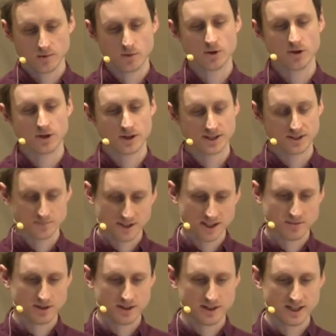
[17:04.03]
work, it's been
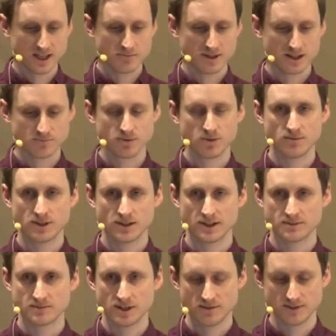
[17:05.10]
about enabling public
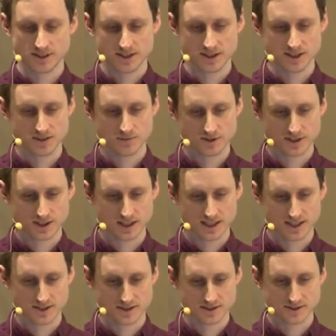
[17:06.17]
experimentation with
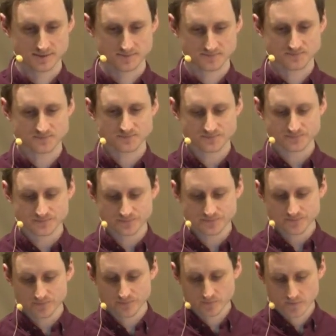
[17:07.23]
collections.
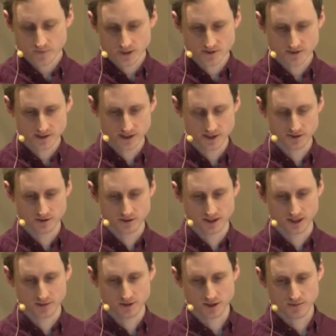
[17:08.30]
So I'm going to talk a
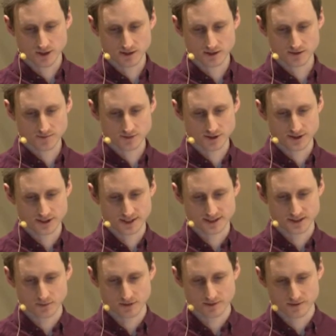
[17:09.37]
little bit about those projects
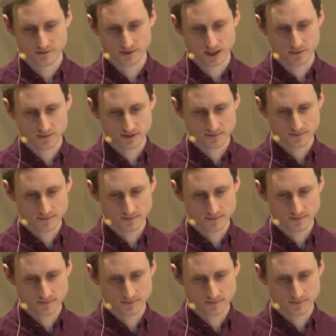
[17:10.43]
that we've developed.